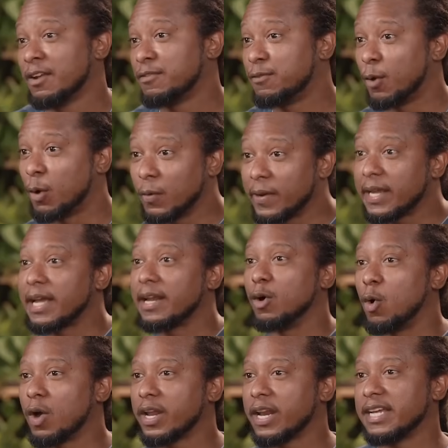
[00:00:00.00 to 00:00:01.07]
Following an
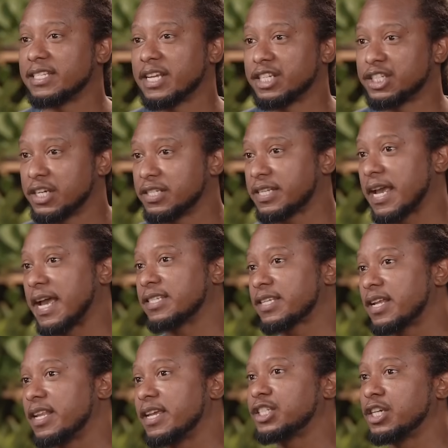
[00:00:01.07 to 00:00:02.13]
organization's
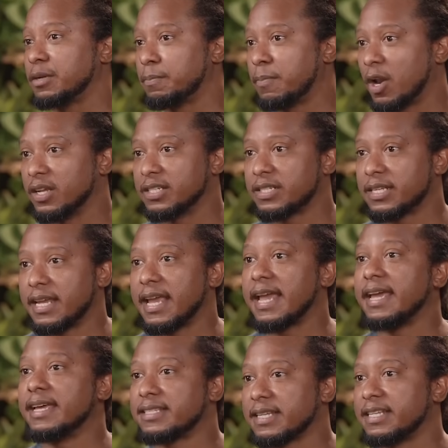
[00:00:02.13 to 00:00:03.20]
escalation policy
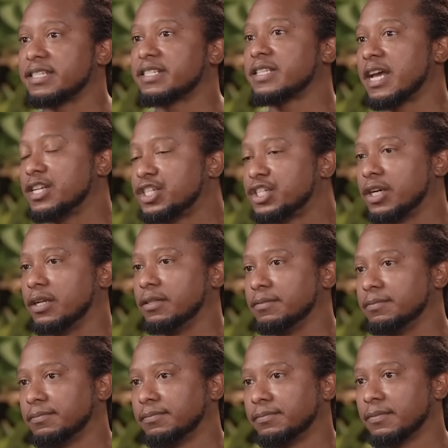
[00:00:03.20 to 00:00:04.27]
is essential
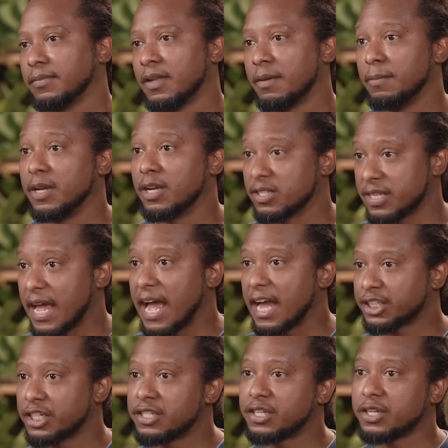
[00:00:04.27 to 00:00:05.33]
because the
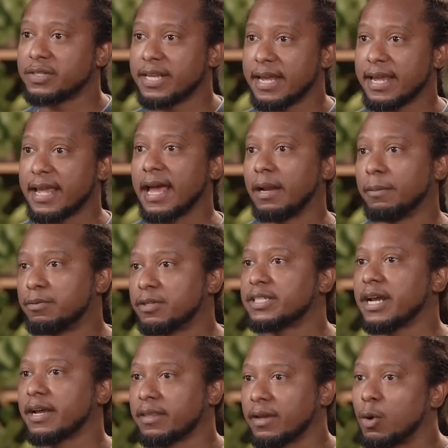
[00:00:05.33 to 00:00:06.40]
actions you take help
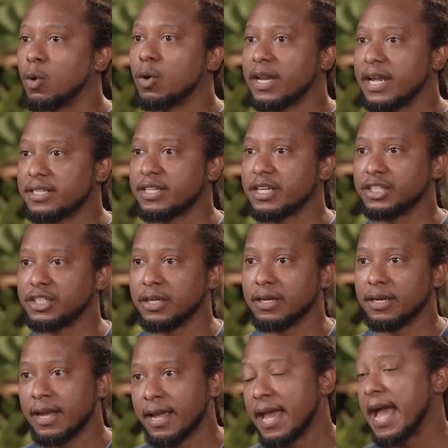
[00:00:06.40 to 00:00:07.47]
protect the organization
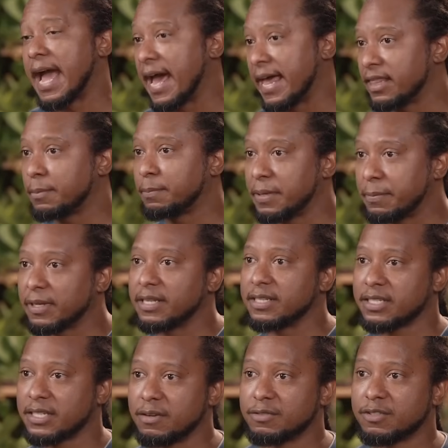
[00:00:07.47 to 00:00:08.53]
and the people it
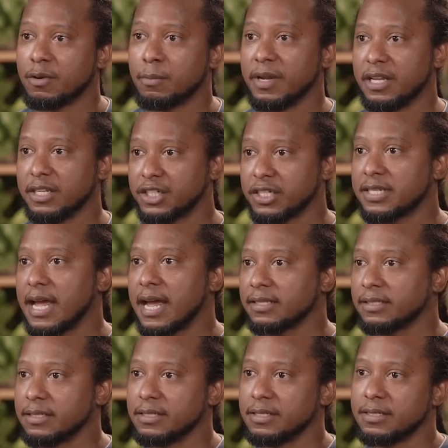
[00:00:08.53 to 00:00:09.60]
serves from malicious
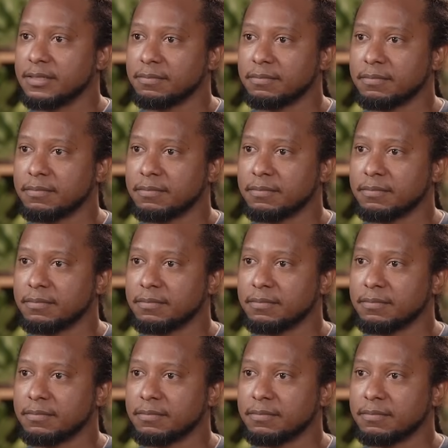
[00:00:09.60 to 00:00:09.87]
actors.